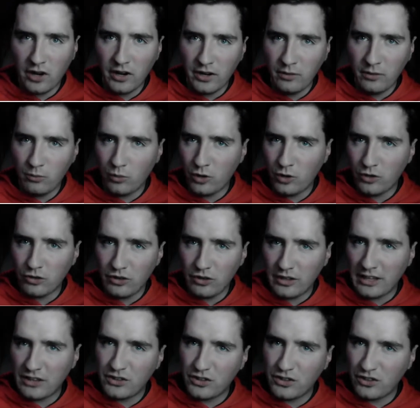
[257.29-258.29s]
It wasn't
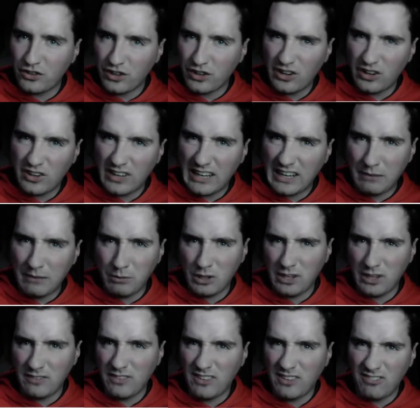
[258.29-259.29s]
necessarily, I
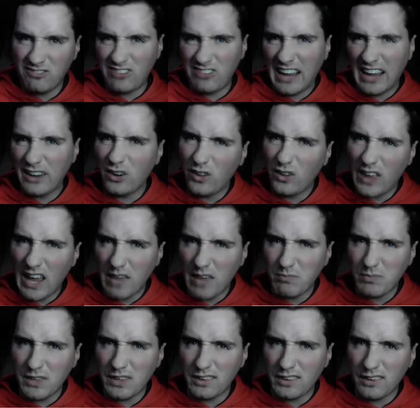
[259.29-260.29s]
believe, the final lap
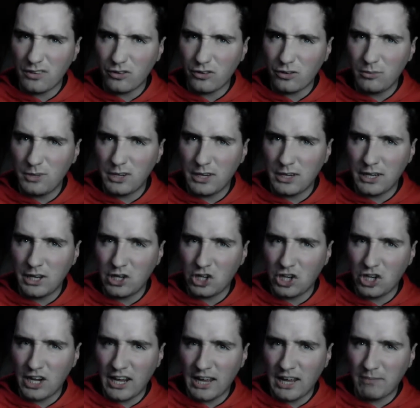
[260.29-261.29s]
that this
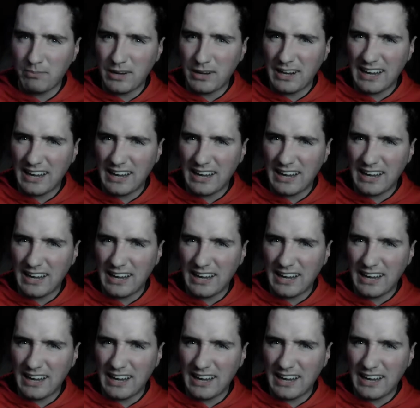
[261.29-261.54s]
communication happened.